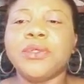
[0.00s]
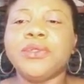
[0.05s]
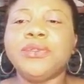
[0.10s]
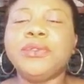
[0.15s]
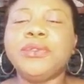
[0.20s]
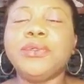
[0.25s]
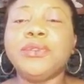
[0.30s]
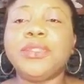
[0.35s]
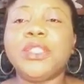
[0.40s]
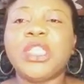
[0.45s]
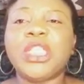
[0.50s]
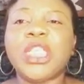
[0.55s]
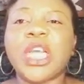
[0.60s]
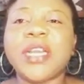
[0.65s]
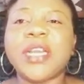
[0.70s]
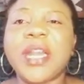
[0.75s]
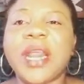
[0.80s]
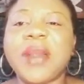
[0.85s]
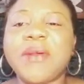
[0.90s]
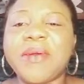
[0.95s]
You
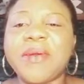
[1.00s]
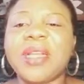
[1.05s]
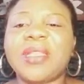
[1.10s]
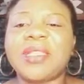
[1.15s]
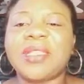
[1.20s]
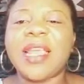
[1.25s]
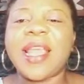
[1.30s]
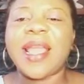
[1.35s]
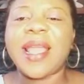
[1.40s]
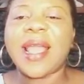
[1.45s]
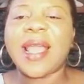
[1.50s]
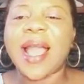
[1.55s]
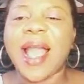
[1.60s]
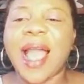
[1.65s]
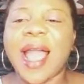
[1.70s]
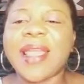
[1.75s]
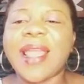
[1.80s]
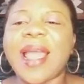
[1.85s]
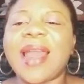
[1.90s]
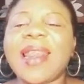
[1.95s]
generate a
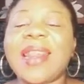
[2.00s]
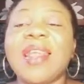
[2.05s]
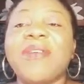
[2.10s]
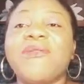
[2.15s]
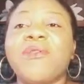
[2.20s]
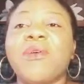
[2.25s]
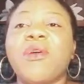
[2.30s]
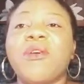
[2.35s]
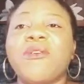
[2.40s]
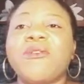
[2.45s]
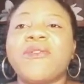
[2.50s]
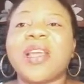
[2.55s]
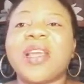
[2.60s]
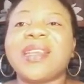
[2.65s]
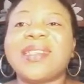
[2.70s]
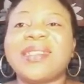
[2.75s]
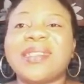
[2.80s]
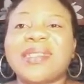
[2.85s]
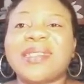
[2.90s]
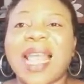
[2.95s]
higher level of
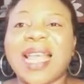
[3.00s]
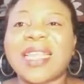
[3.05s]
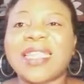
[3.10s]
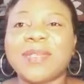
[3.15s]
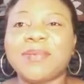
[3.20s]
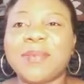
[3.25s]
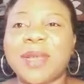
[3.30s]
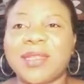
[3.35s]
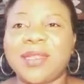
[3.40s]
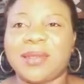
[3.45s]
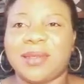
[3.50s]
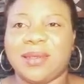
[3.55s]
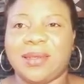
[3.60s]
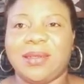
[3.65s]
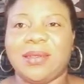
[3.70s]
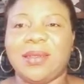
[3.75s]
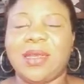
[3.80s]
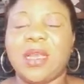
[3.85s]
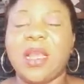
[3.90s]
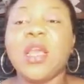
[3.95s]
excitement
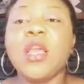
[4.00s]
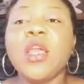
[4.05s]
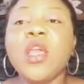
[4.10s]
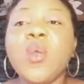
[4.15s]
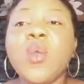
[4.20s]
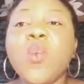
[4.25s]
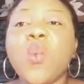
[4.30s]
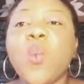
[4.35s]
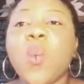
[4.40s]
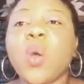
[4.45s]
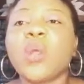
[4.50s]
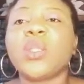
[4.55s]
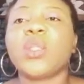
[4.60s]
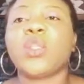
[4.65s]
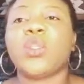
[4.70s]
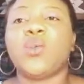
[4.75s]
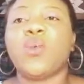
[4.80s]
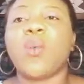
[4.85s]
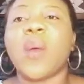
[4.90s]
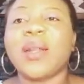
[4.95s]
in
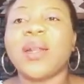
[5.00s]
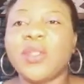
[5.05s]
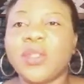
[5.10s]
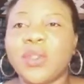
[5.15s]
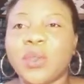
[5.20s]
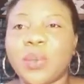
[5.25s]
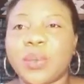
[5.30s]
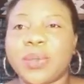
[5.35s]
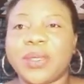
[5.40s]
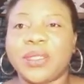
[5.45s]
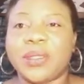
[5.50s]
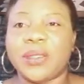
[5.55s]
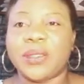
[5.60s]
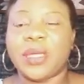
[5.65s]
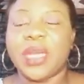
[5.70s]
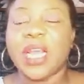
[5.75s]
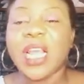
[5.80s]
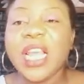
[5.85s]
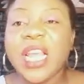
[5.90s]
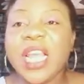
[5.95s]
what you are doing,
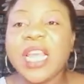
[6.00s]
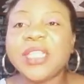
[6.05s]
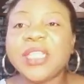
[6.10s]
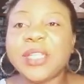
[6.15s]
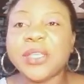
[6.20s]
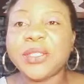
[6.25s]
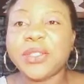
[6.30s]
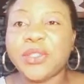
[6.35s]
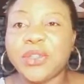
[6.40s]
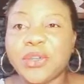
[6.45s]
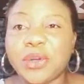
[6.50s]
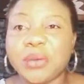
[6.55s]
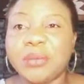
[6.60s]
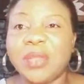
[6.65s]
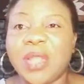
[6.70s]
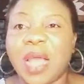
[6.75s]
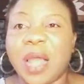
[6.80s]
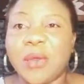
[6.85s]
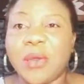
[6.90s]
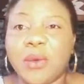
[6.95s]
in the dream
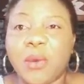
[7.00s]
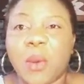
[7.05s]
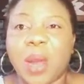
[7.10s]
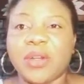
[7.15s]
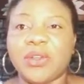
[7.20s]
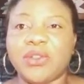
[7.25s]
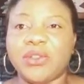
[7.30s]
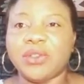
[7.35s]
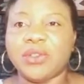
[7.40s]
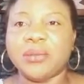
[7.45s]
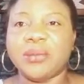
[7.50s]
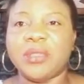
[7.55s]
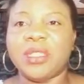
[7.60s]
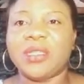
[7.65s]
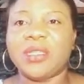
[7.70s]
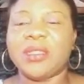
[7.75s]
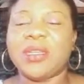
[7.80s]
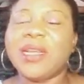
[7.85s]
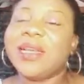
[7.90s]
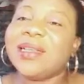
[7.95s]
that you are dreaming.